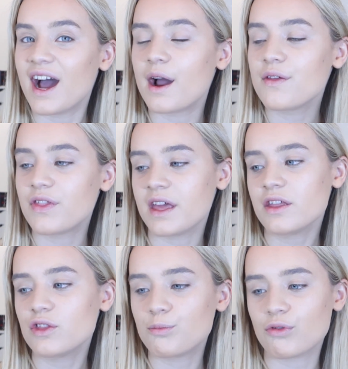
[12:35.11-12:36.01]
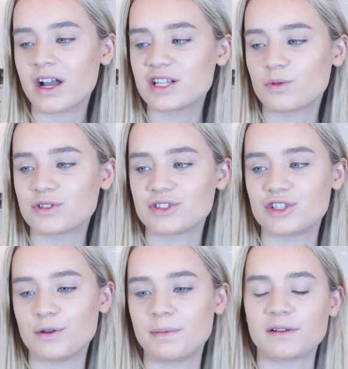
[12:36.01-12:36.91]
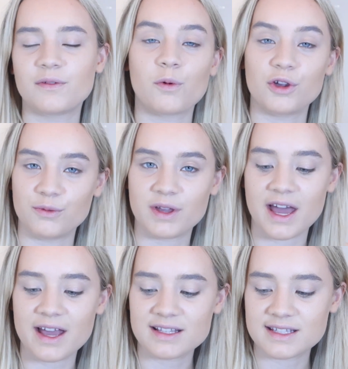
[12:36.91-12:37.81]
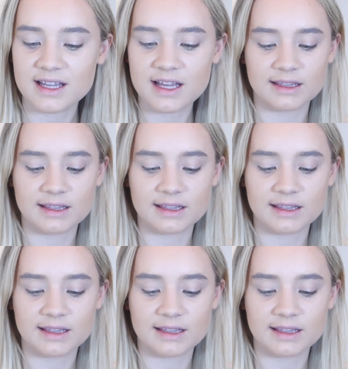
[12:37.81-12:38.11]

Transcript: I think the price wasn't too bad for what you get.